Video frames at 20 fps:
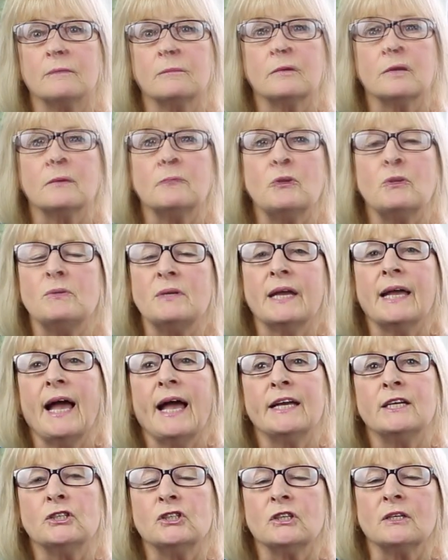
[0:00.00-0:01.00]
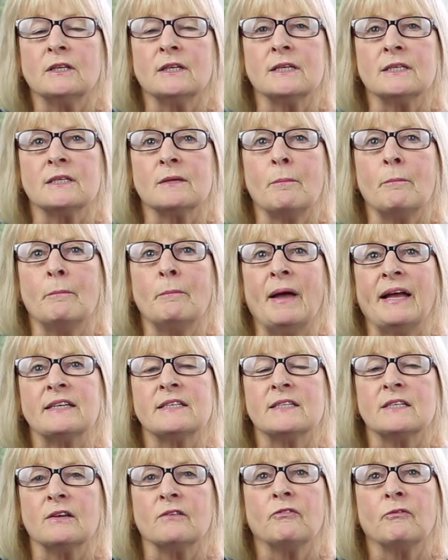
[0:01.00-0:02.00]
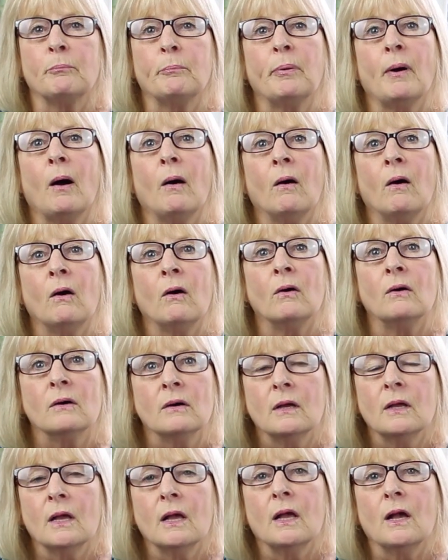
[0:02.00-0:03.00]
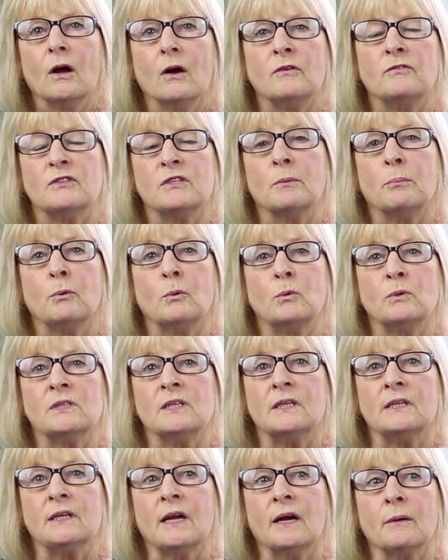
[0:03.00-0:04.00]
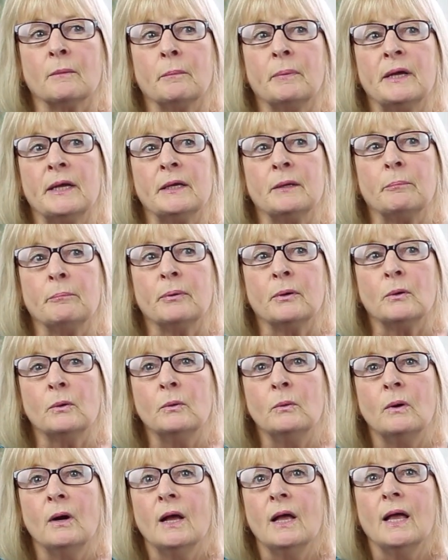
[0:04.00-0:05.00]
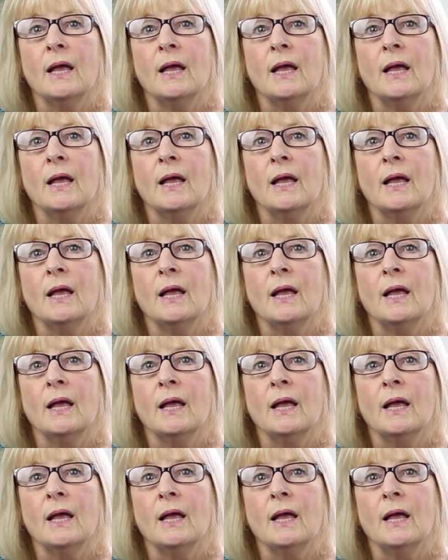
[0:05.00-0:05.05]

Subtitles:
Communication is a massive part of supporting young people.